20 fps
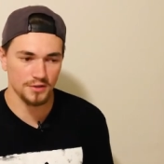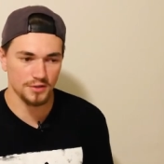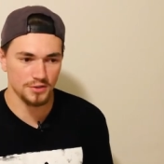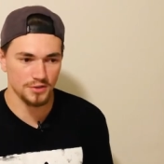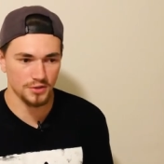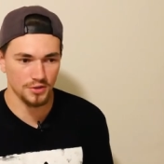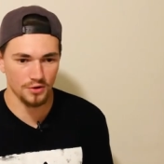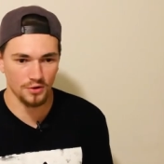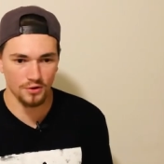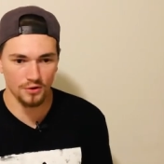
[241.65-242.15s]

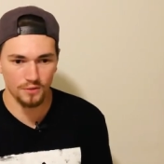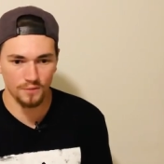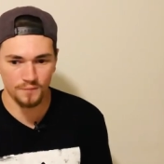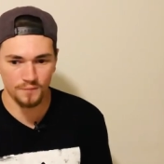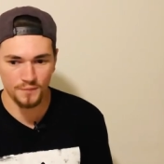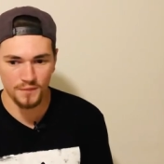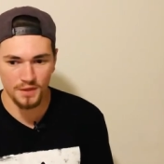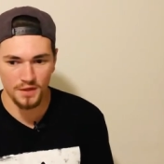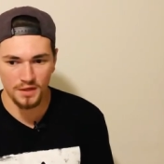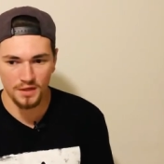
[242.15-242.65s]
So
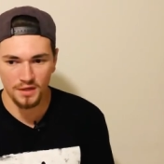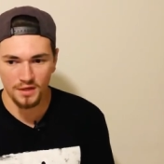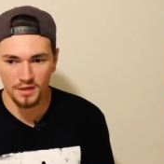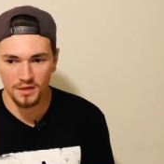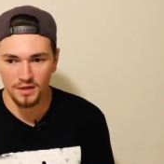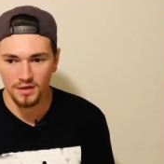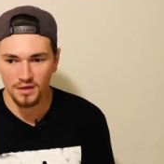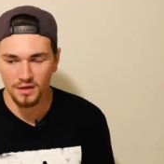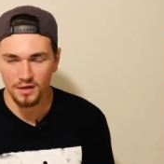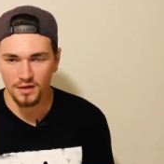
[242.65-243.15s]

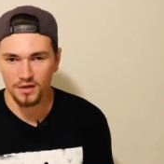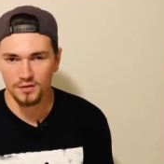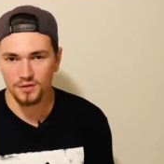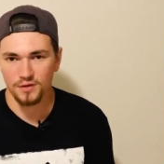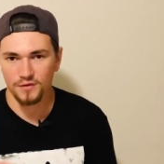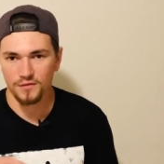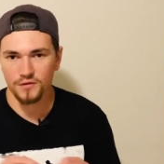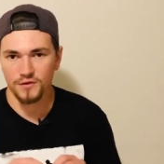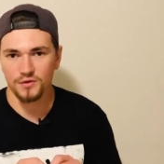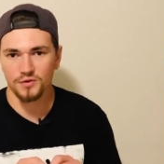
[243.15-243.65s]

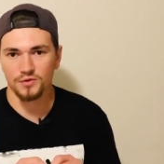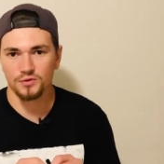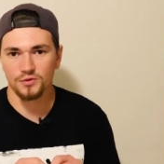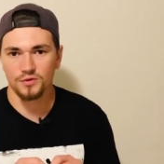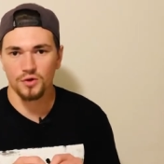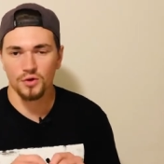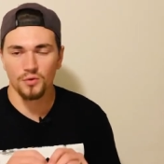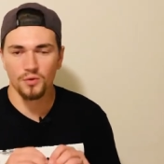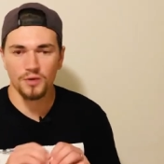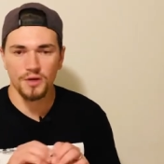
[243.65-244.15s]
if you
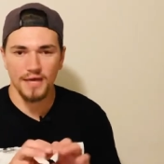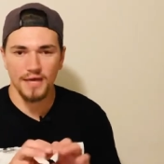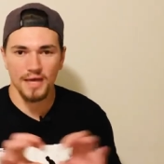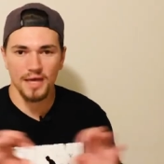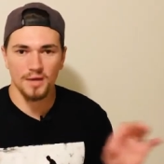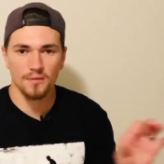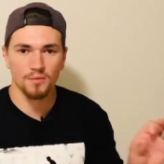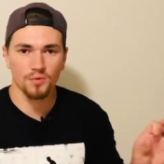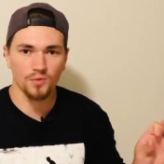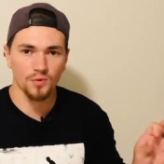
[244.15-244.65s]
know what
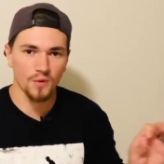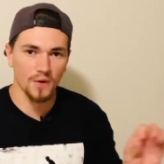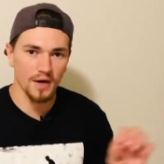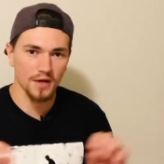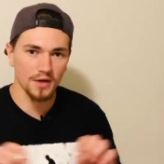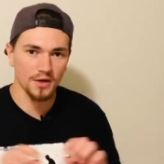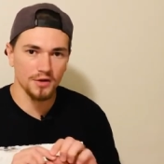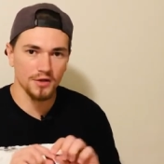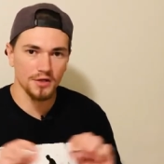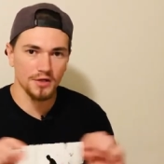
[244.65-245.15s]
cable
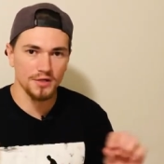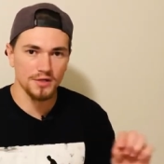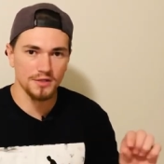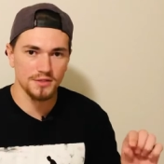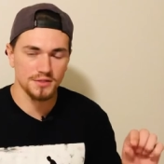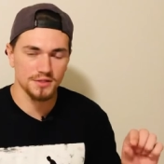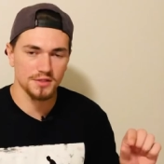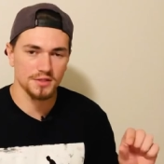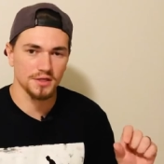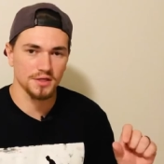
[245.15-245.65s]
wire
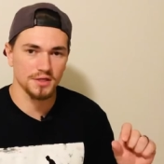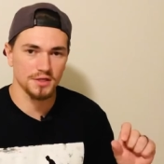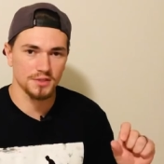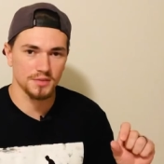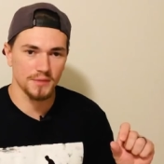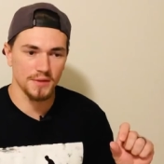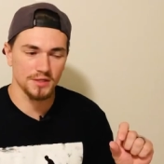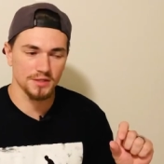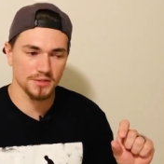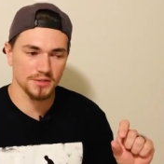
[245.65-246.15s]
is, it's
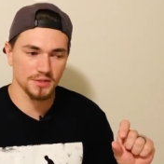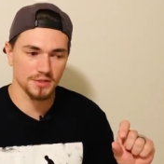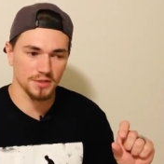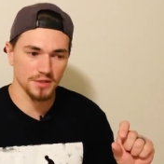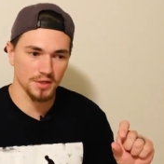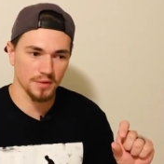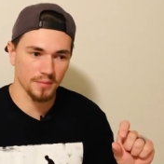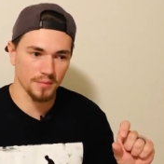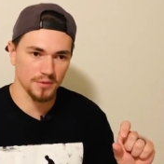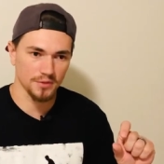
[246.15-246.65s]
basically
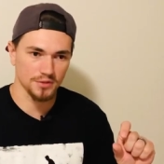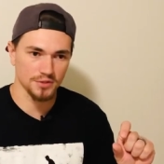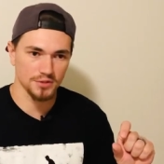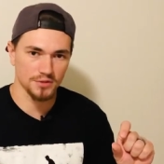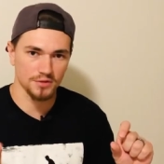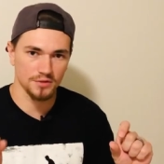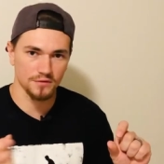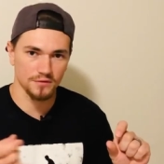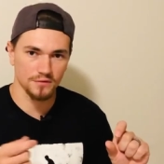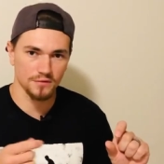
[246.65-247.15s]
a bunch
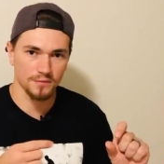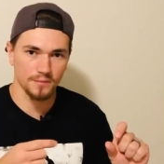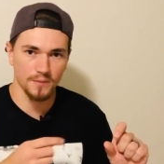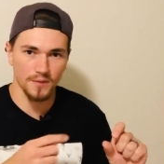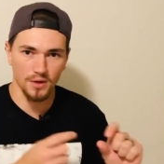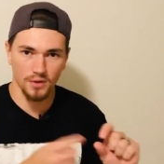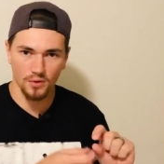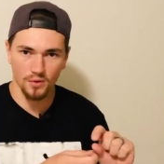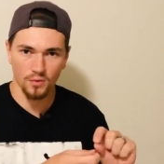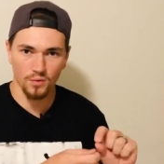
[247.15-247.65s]
of
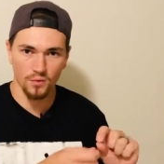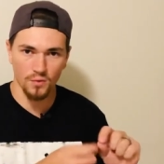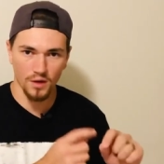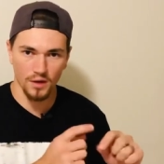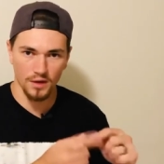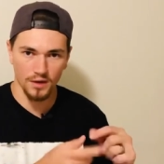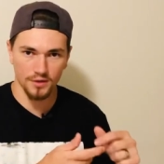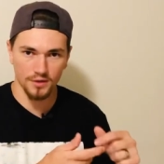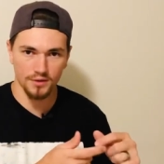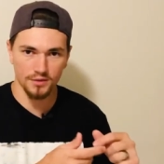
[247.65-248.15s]
metal
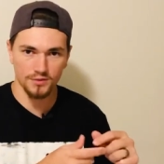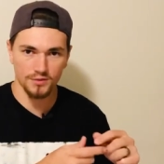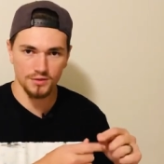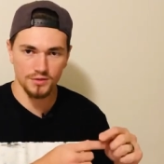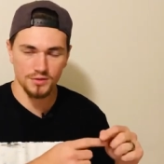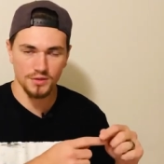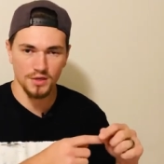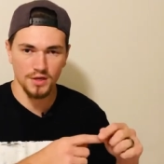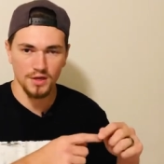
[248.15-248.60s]
wires